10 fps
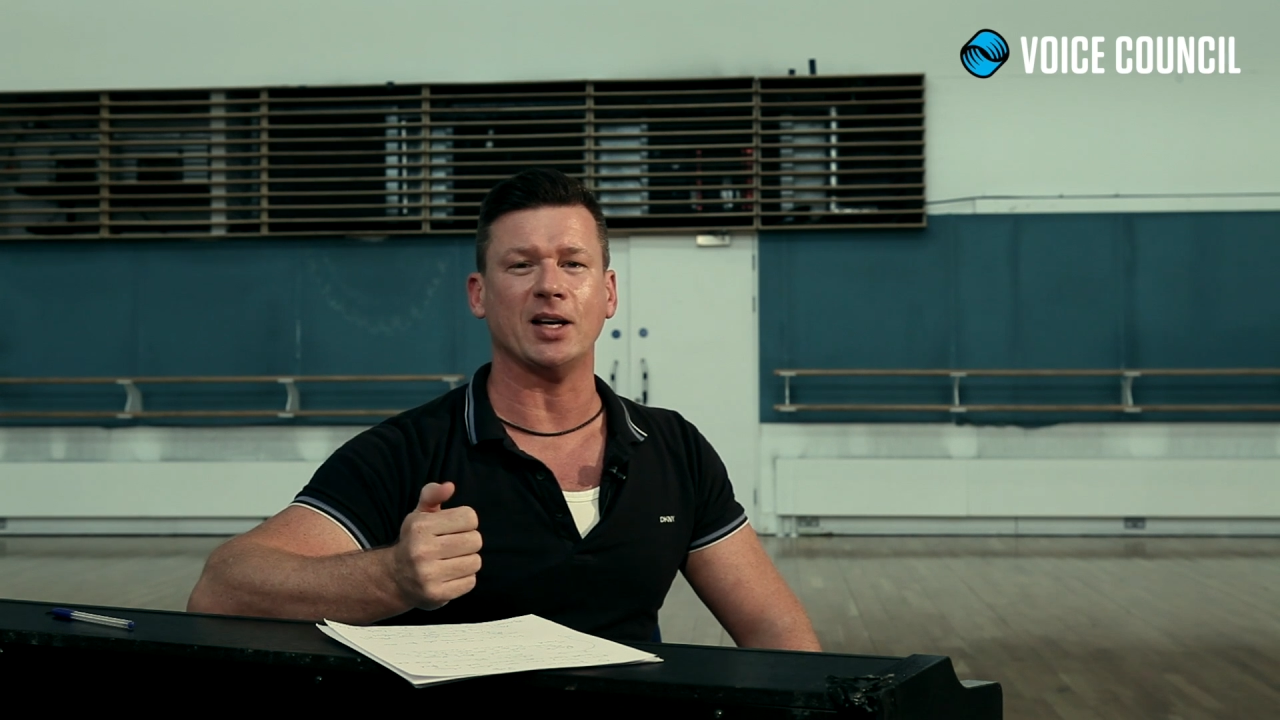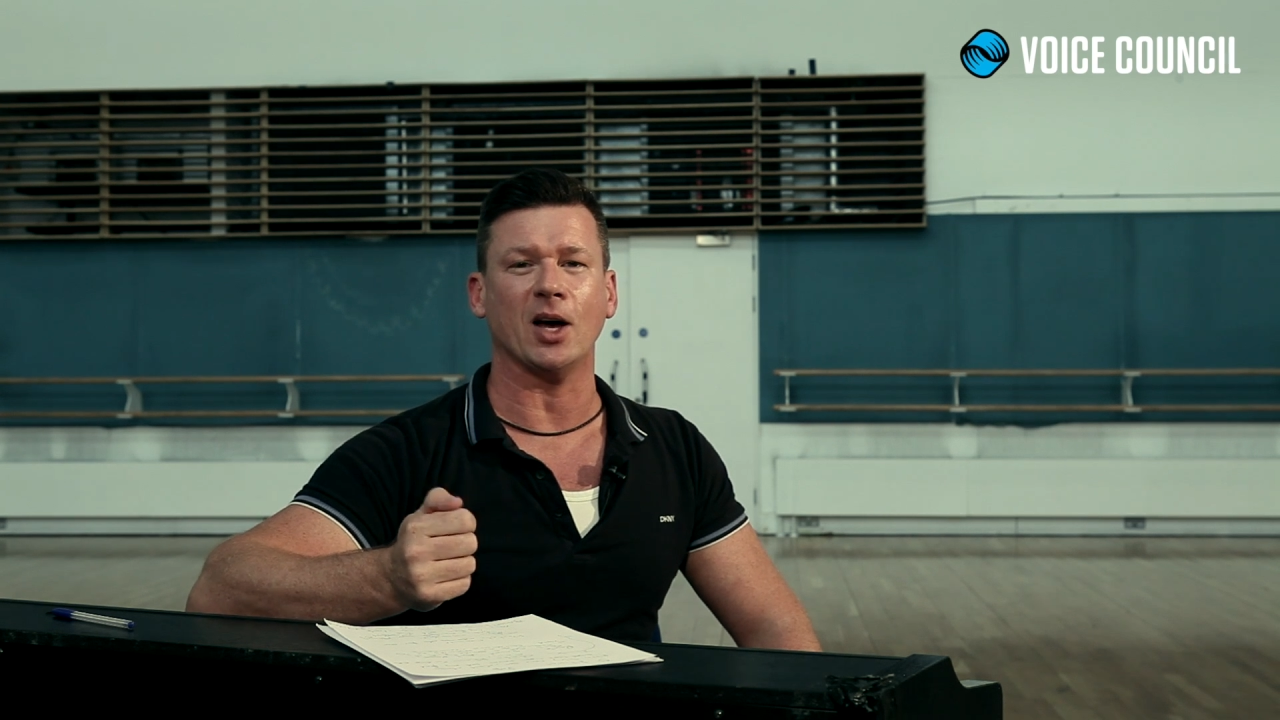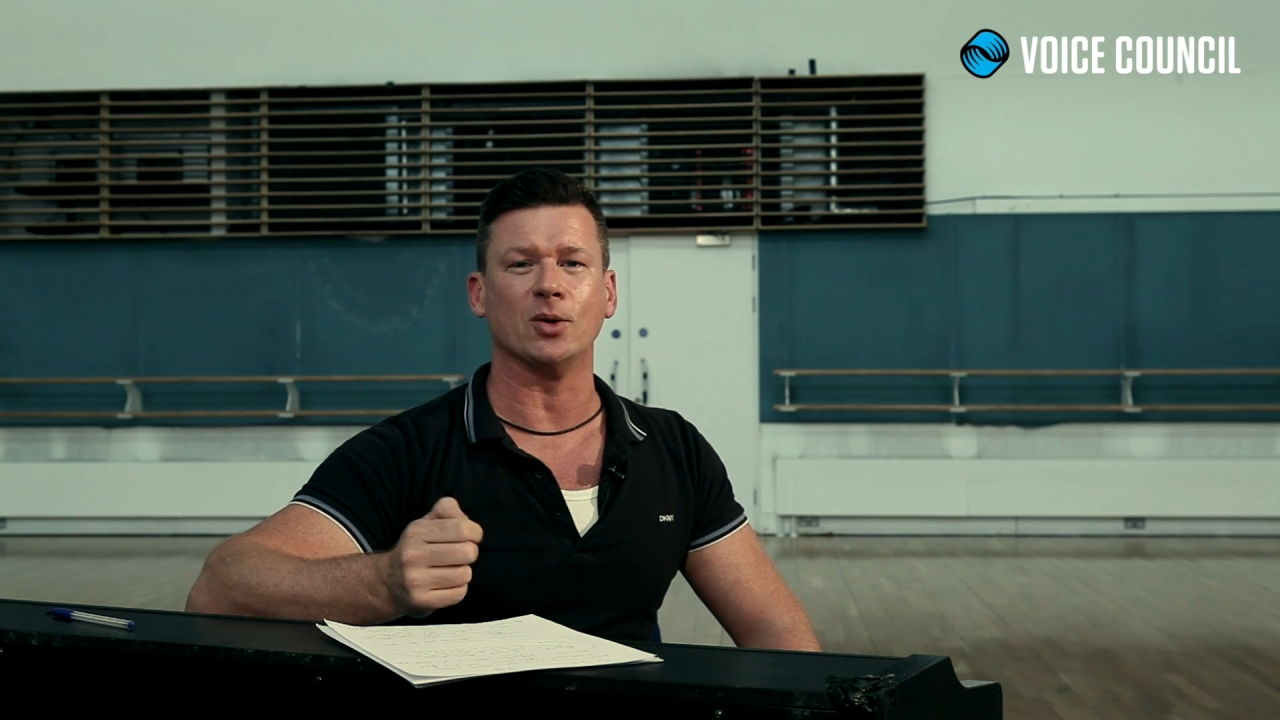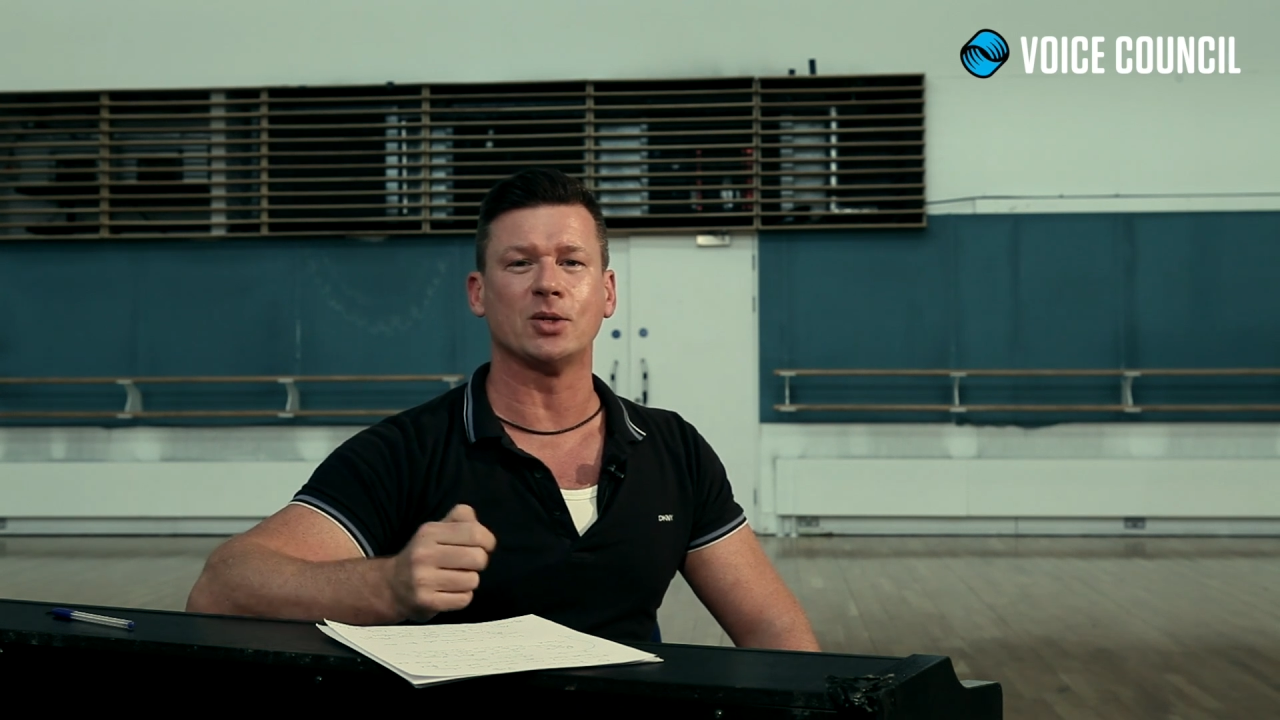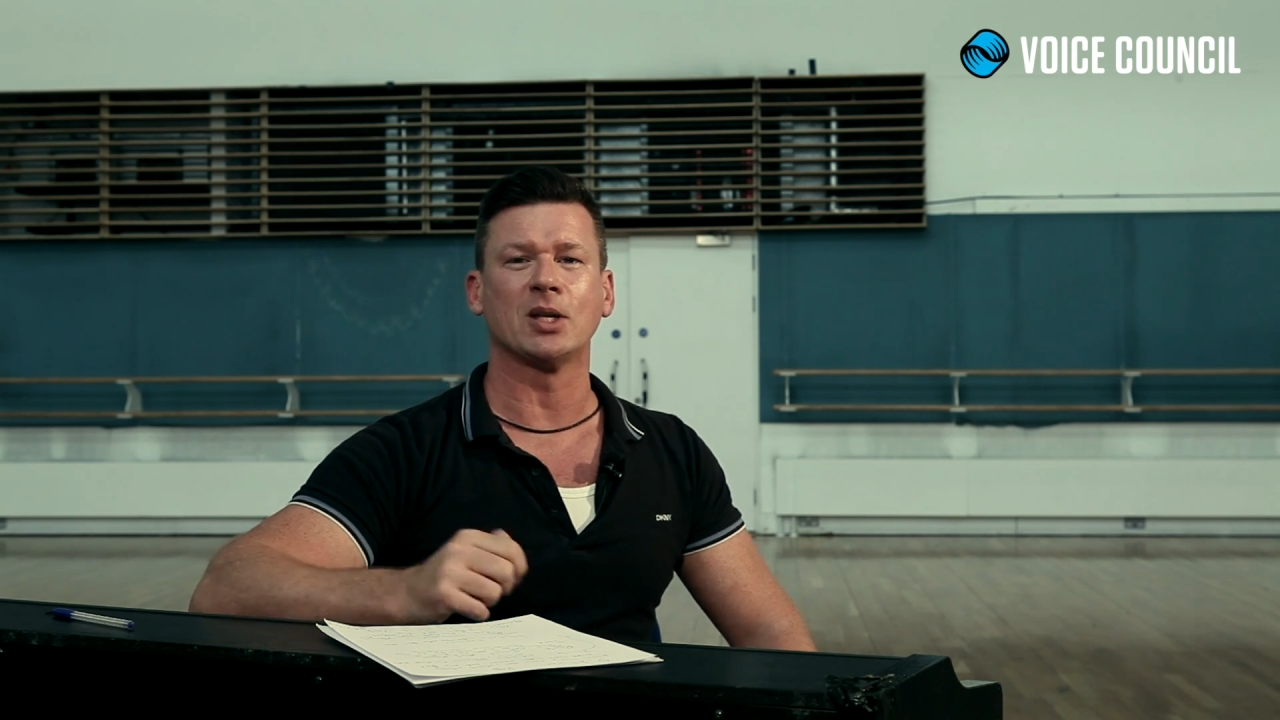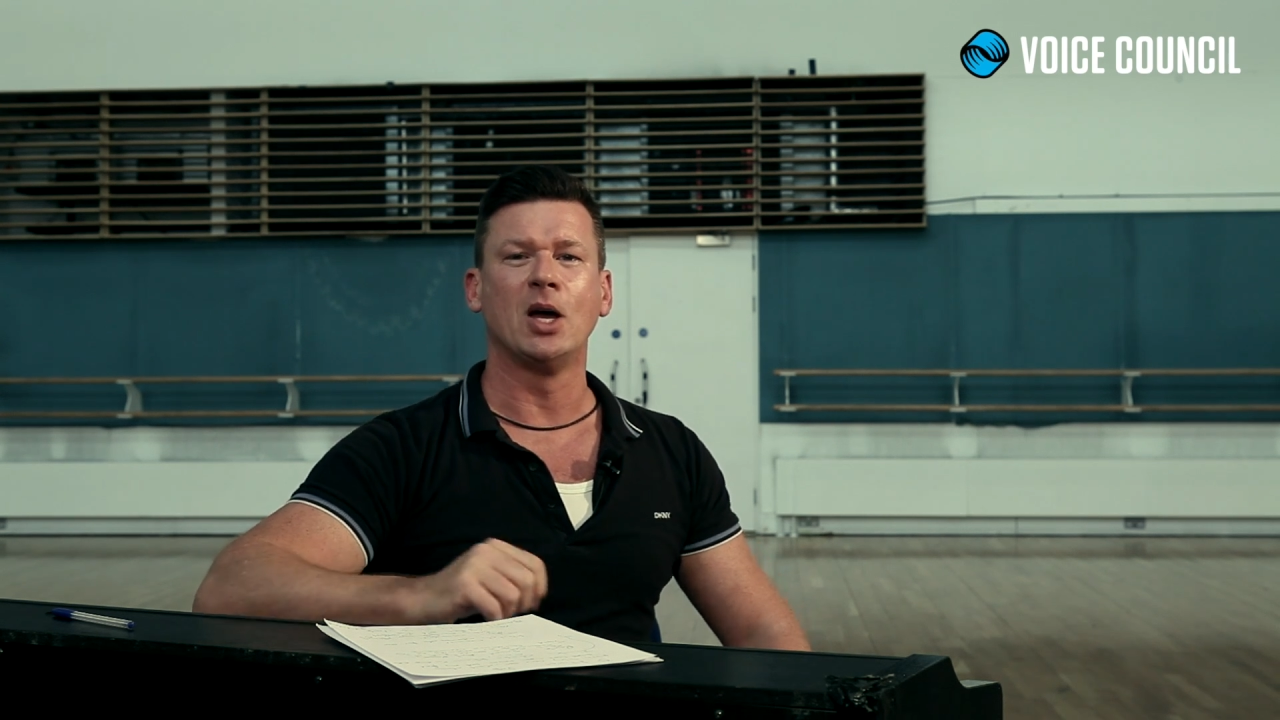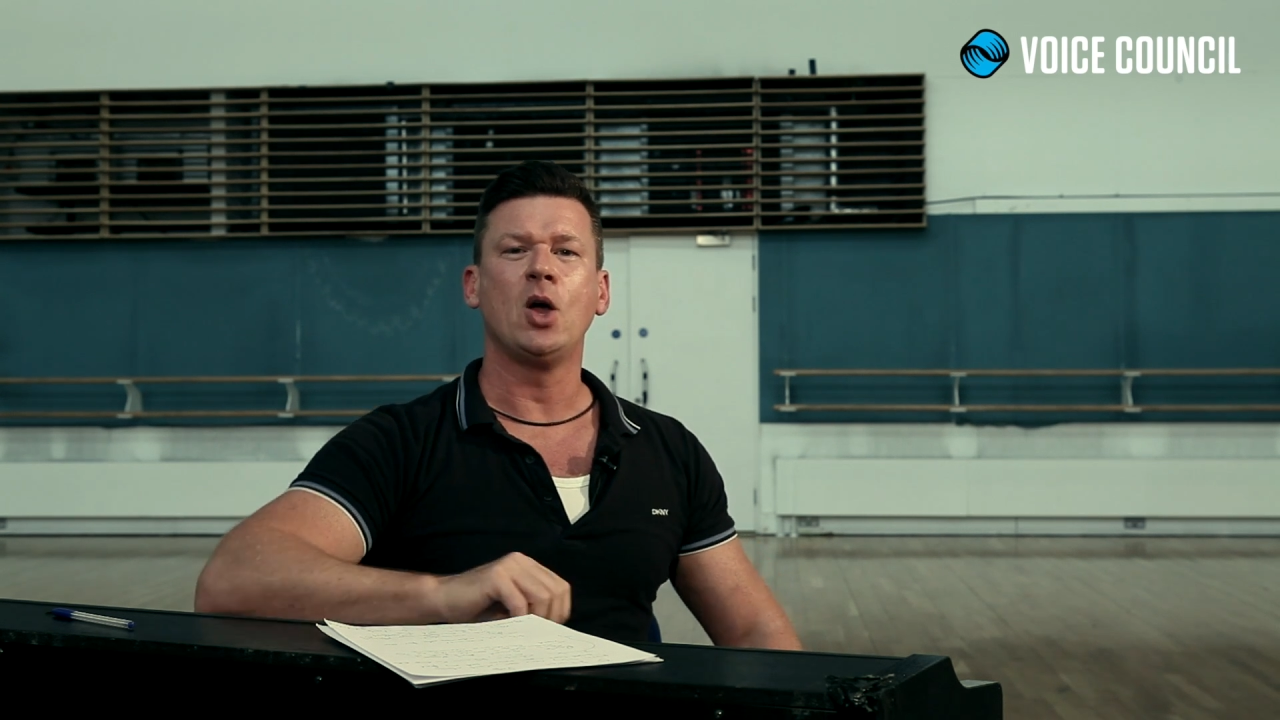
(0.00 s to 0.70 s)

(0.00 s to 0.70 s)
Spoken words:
notes,